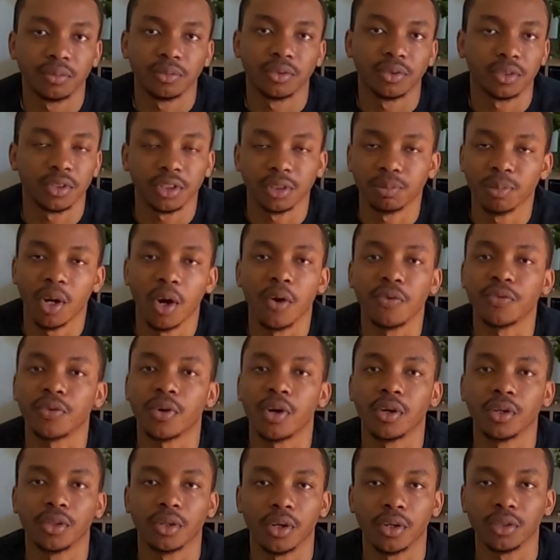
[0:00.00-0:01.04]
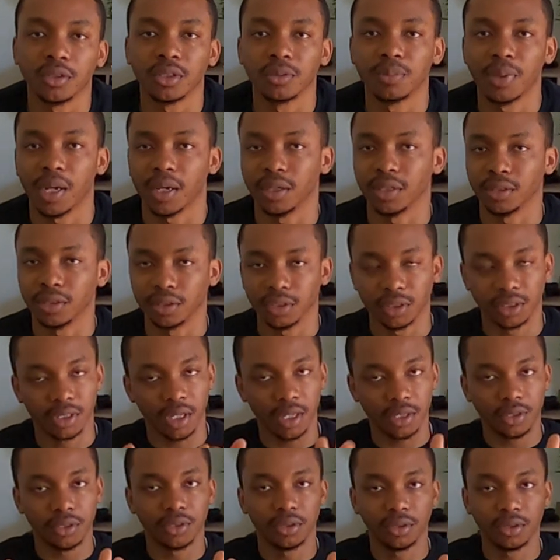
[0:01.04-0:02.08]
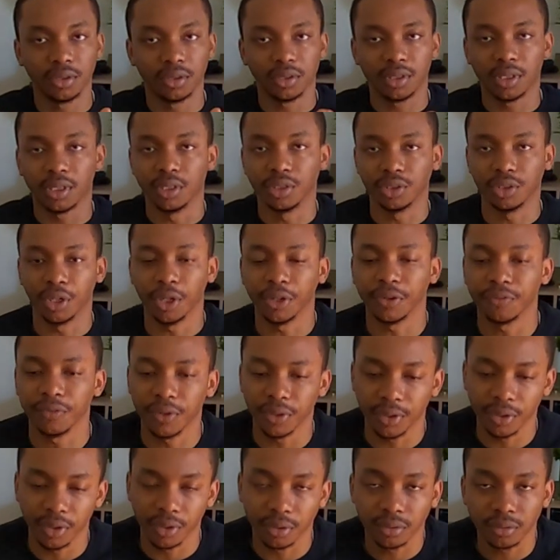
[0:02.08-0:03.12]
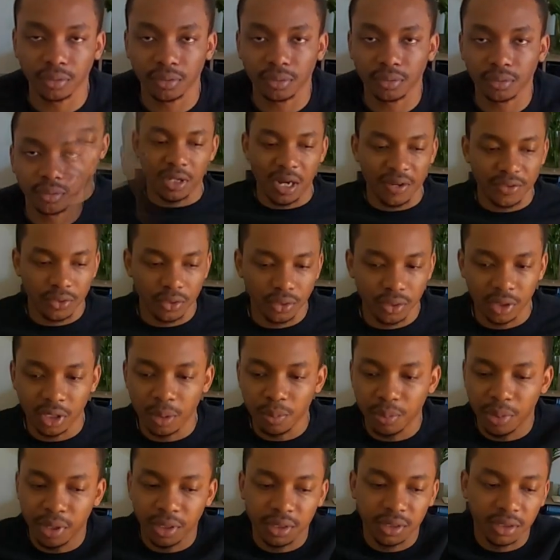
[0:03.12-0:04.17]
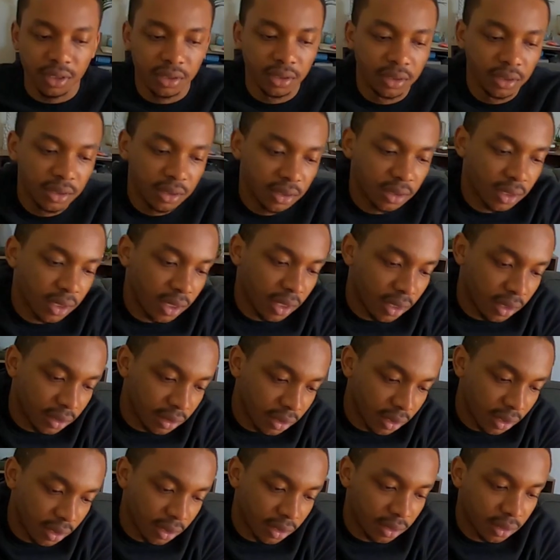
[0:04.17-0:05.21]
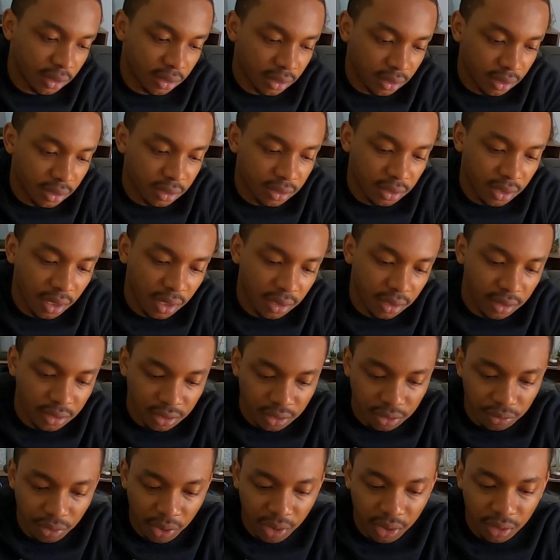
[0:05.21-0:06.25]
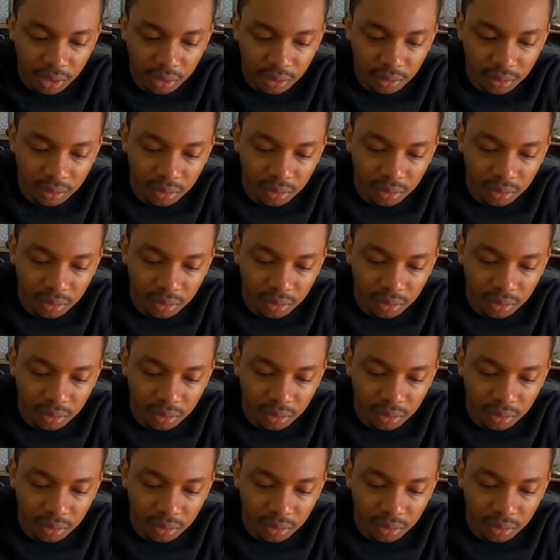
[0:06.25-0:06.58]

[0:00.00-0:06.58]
just my overall thoughts about it. So stay tuned and enjoy the video. Obviously I have to do an unboxing and let's get this ready.